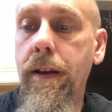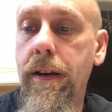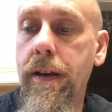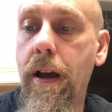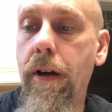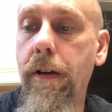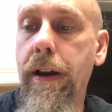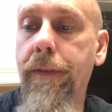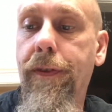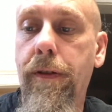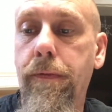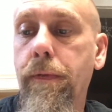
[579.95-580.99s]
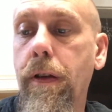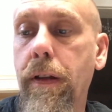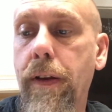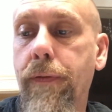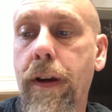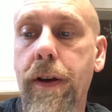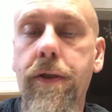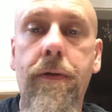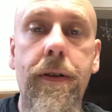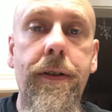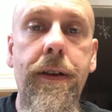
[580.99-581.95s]
Now, if you're really
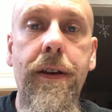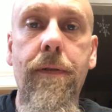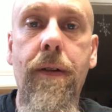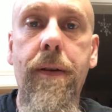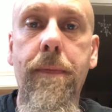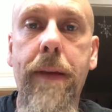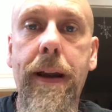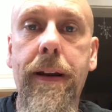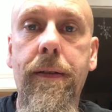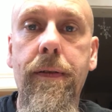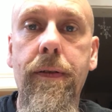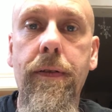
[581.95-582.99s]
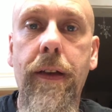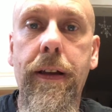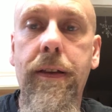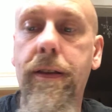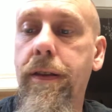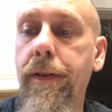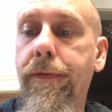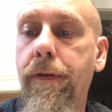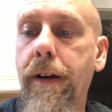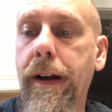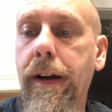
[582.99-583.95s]
adventurous and you want to make like
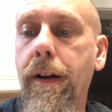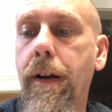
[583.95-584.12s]
differing